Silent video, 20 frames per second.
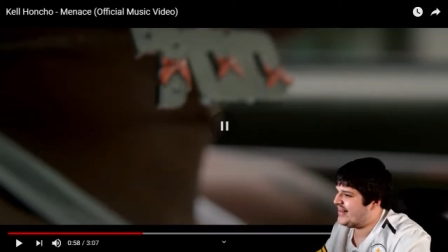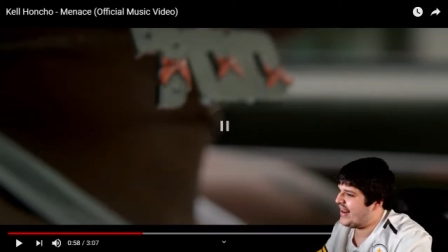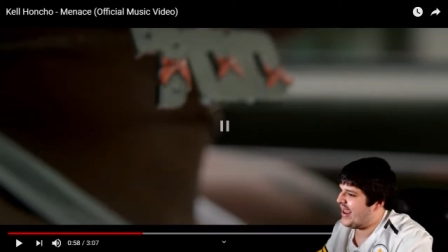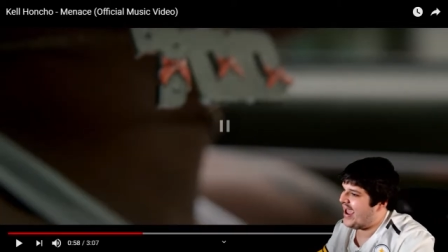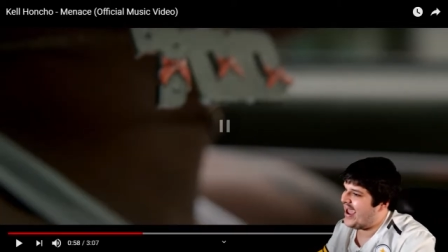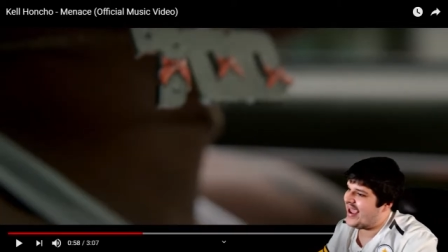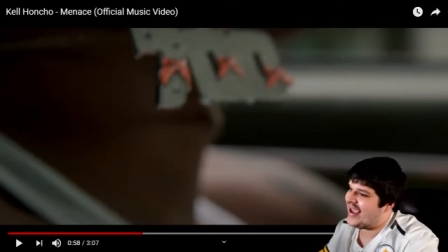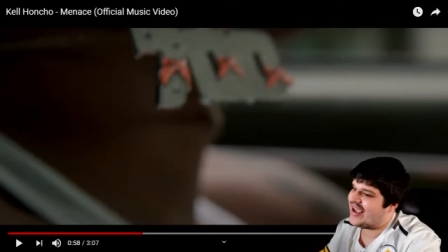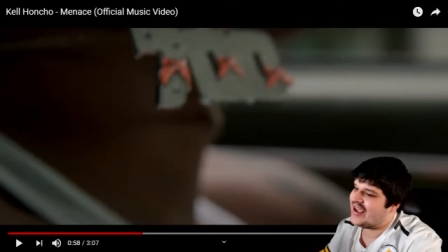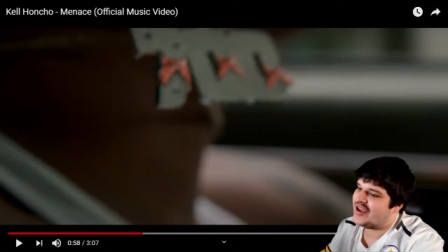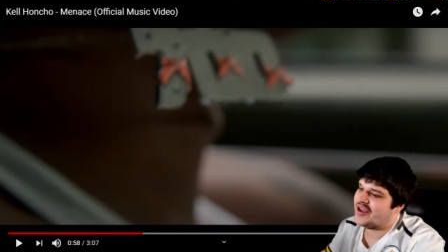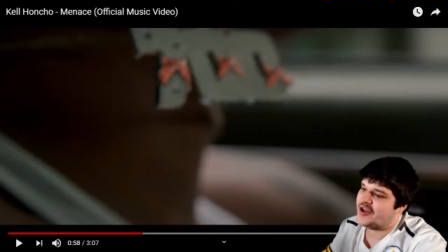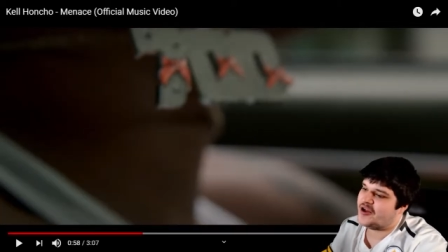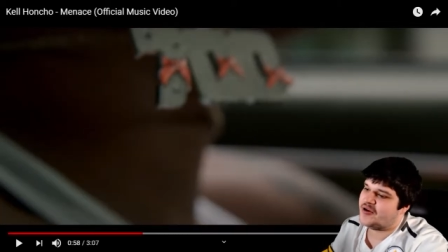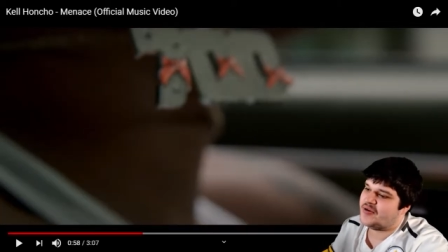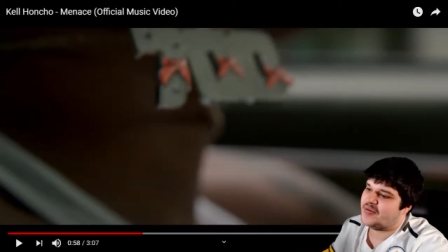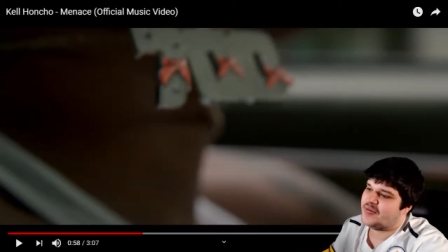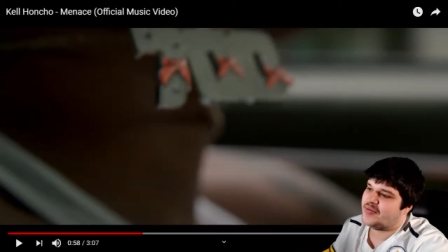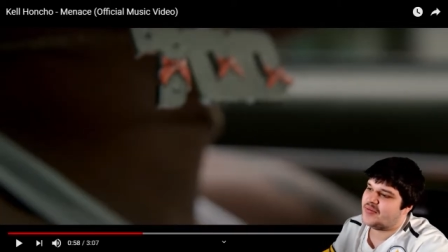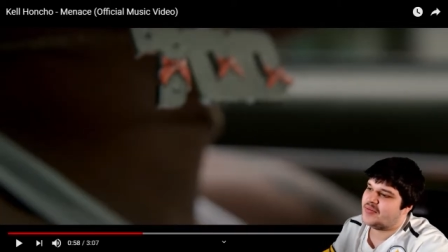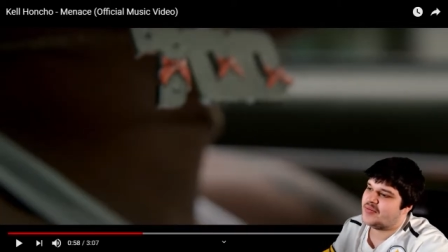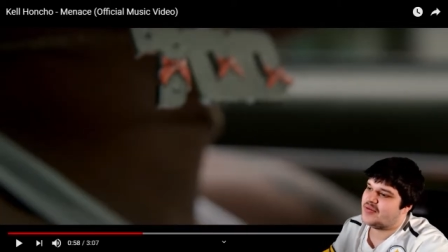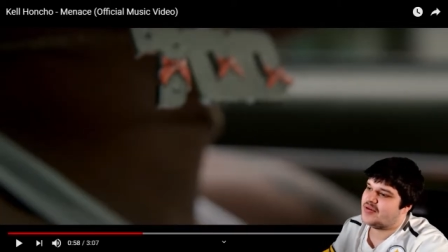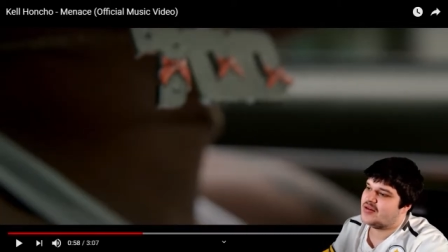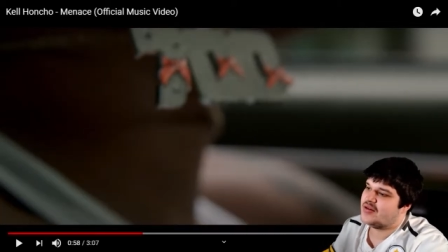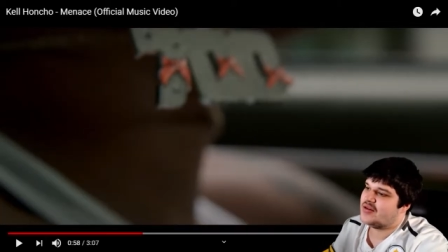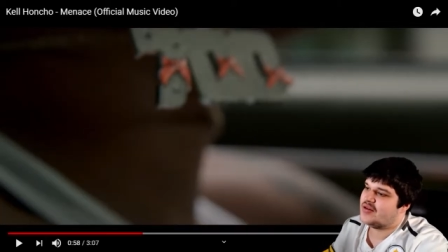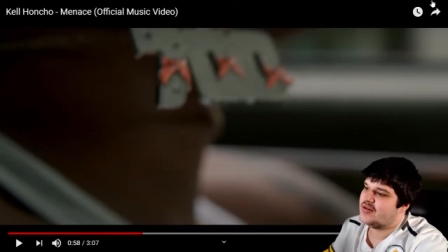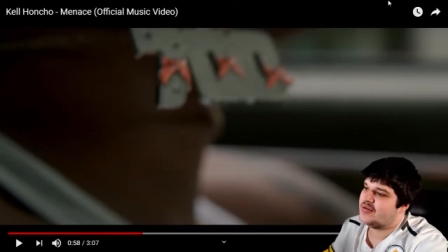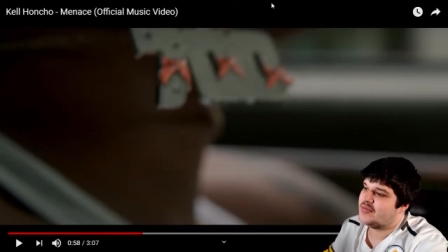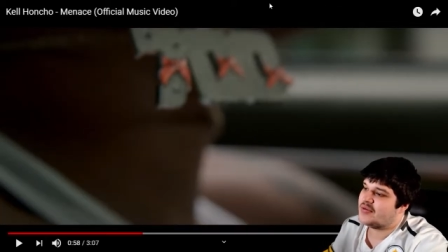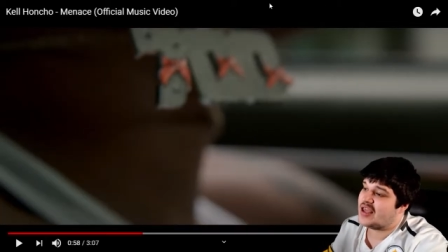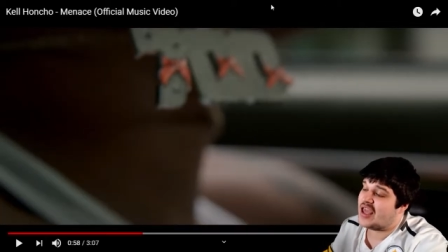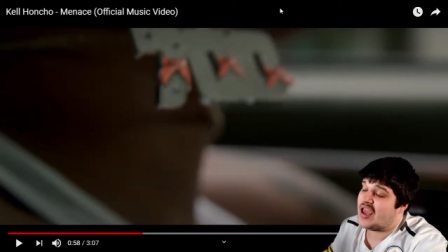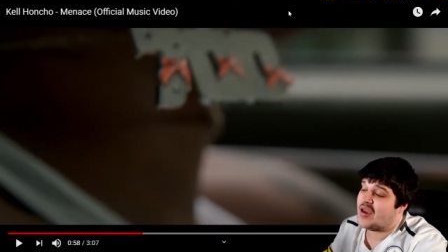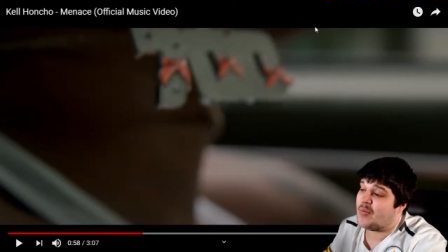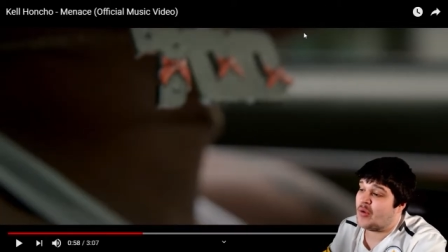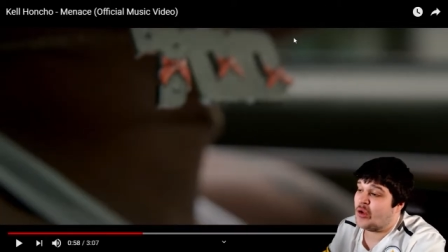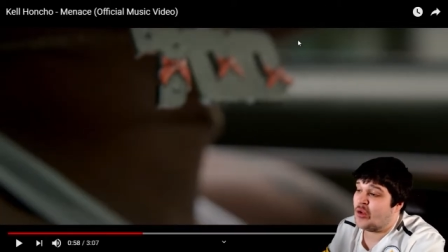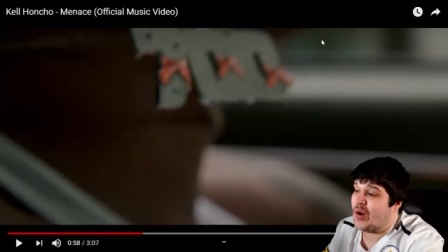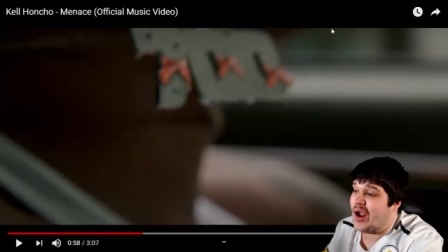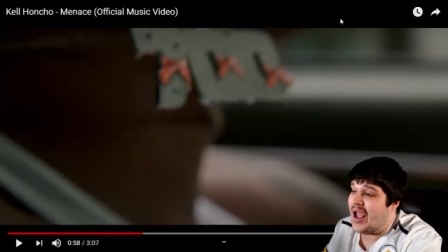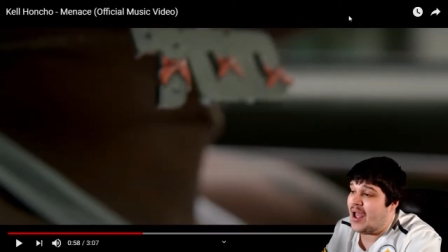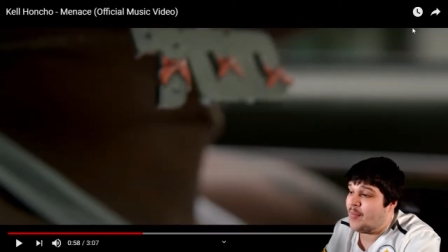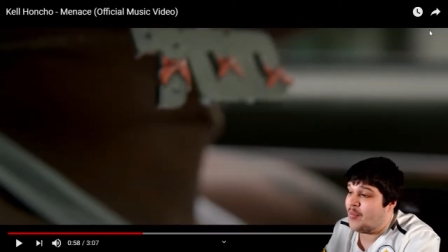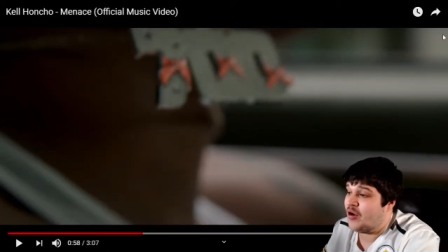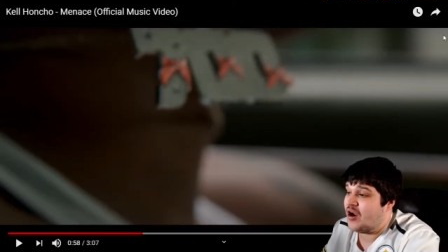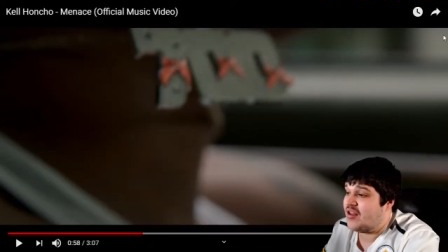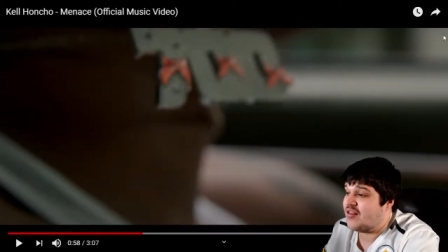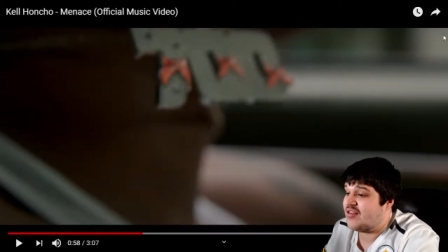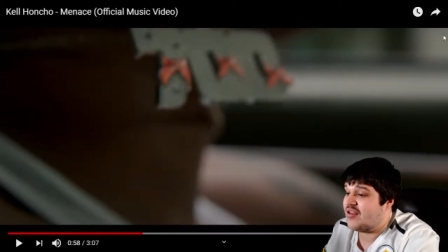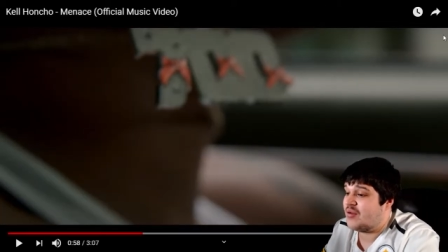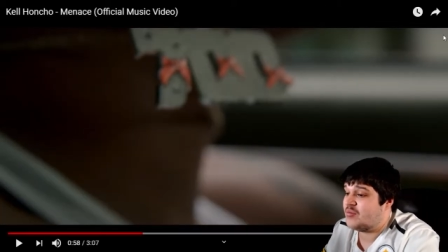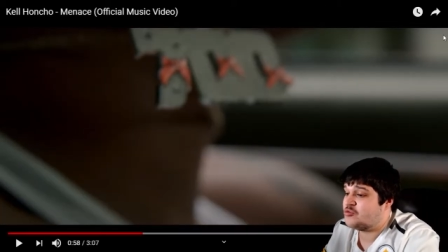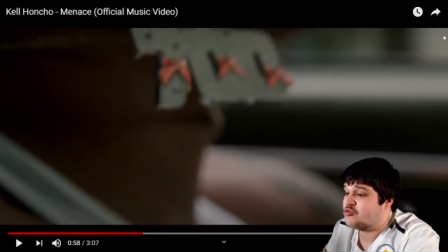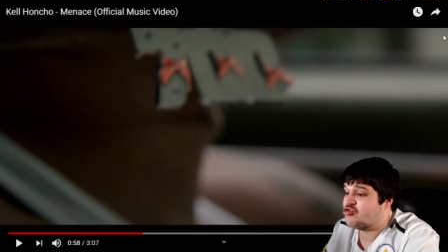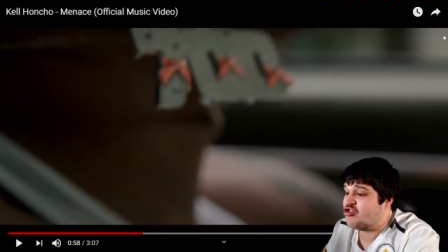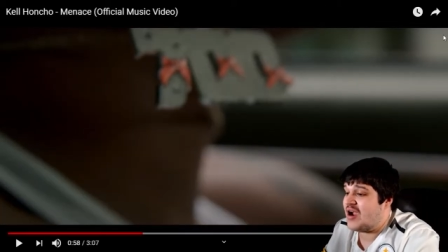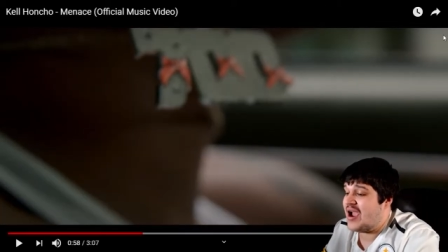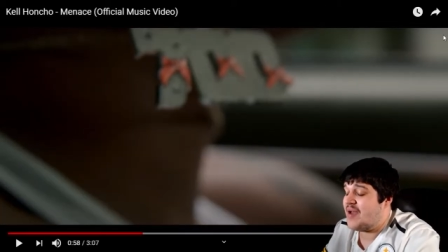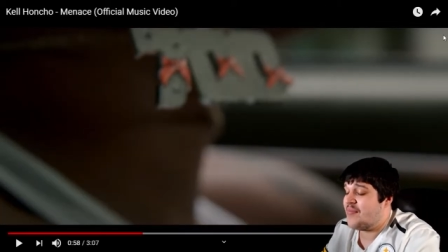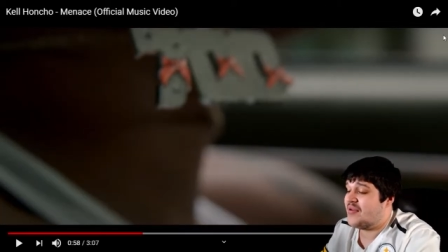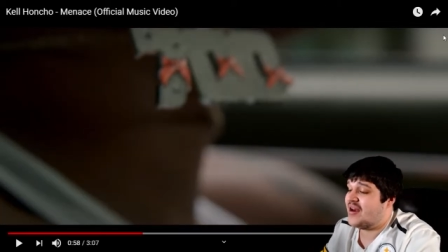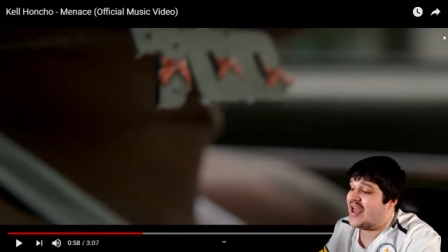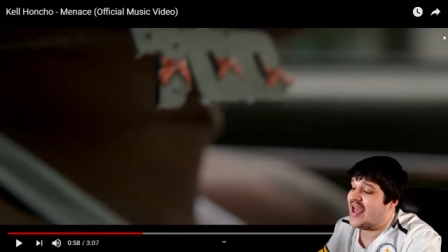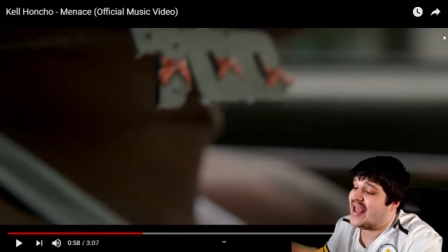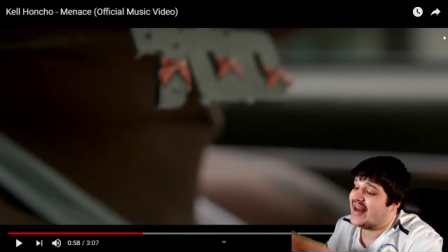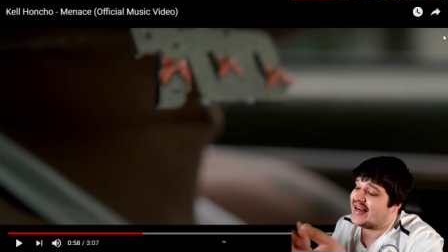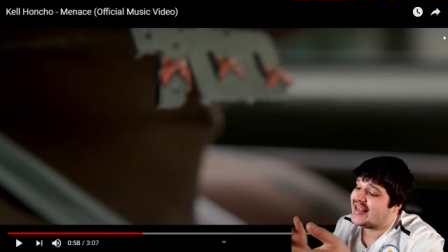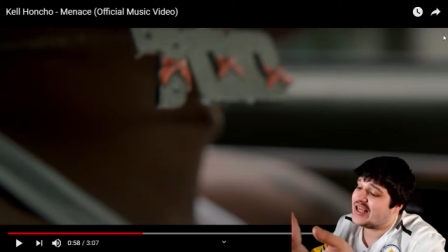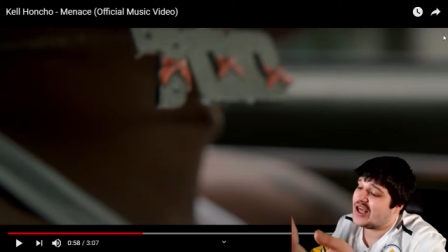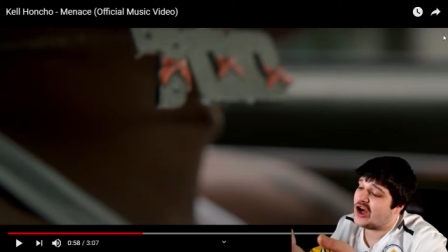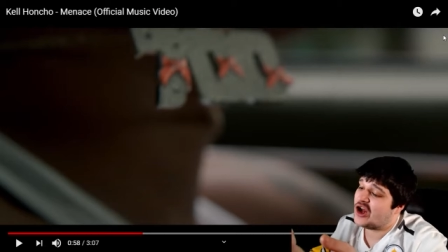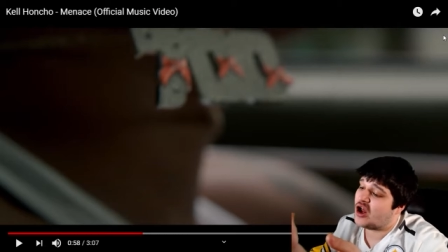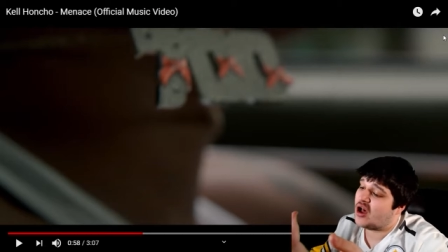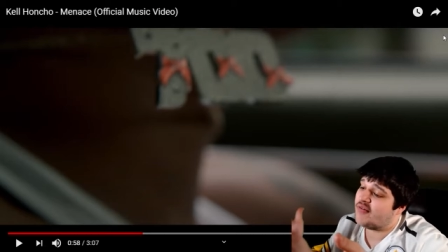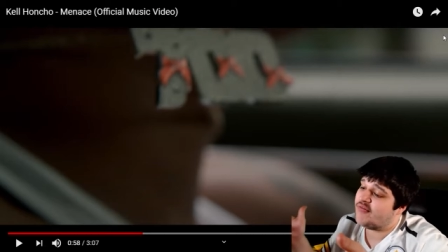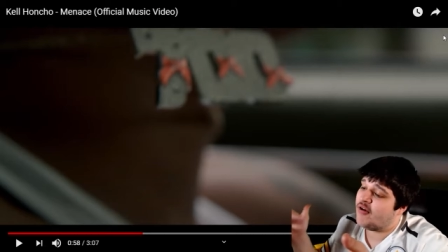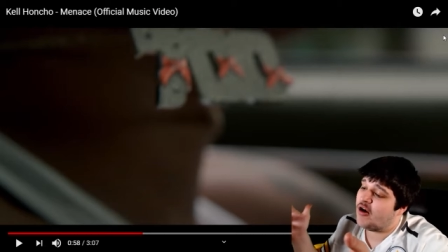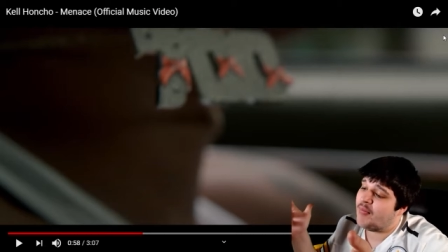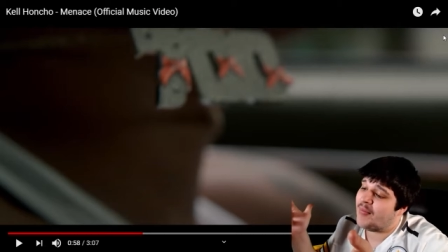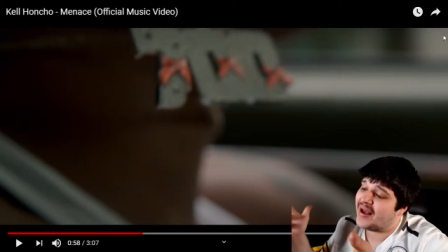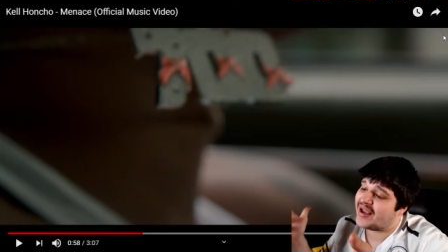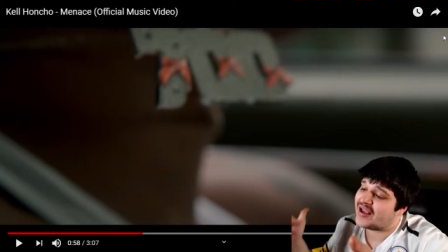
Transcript: Damn. Became a rapper, I stopped trapping. I had to cut off all my